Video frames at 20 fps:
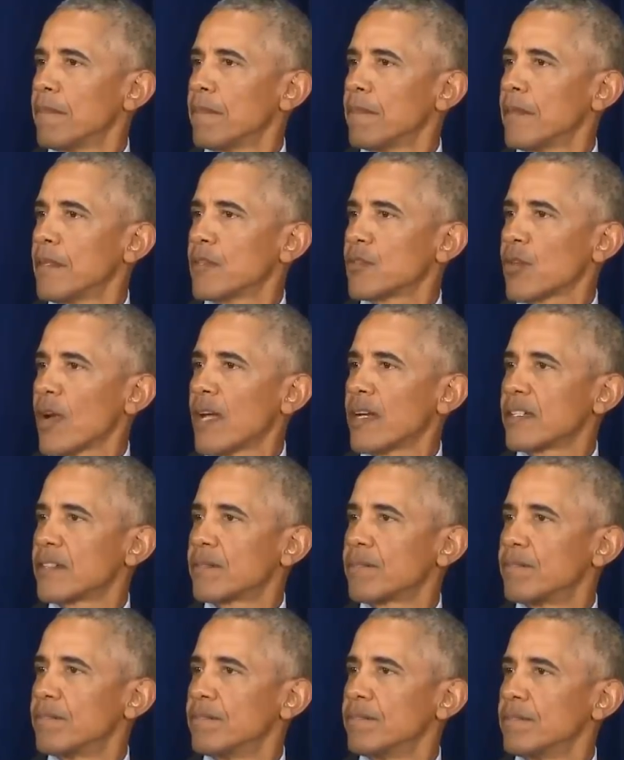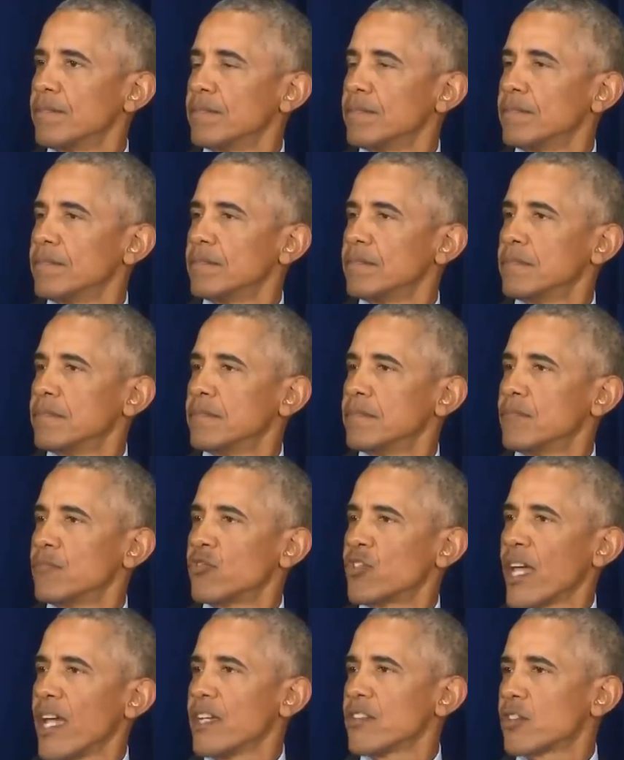and try to
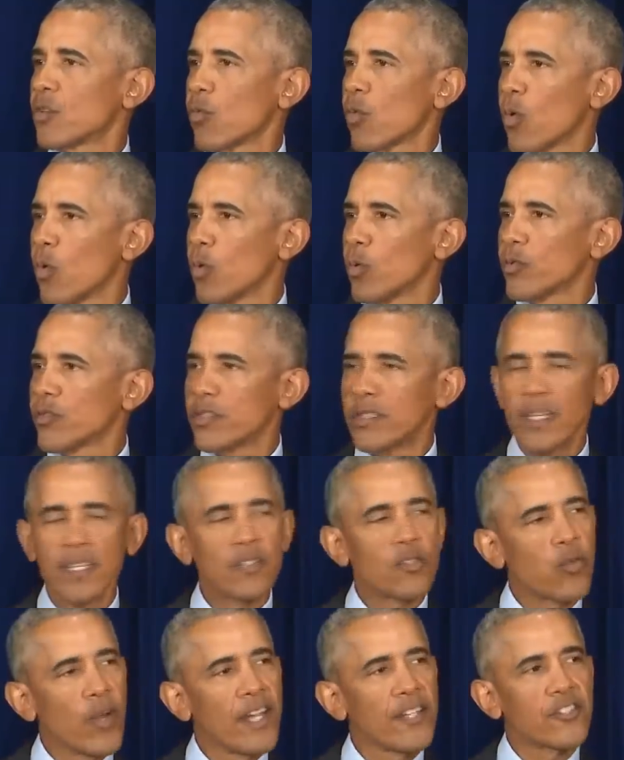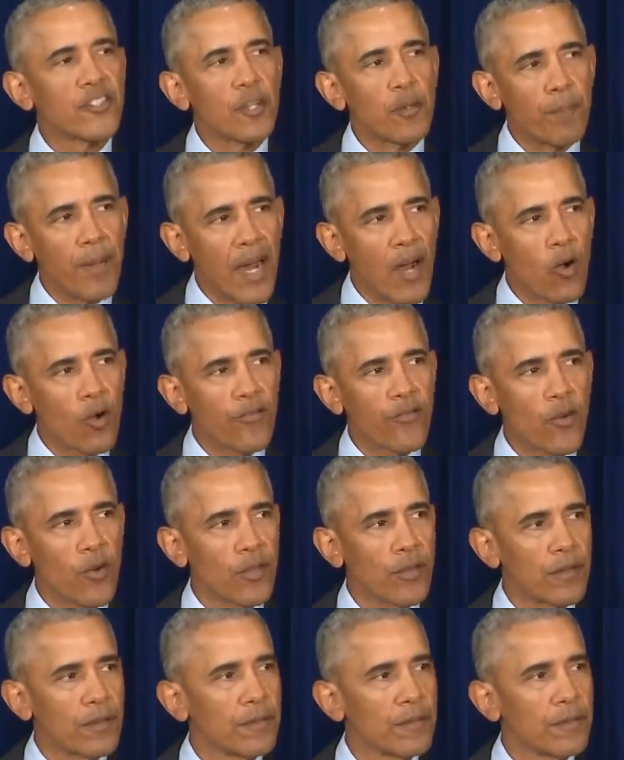change the rules to entrench their power further.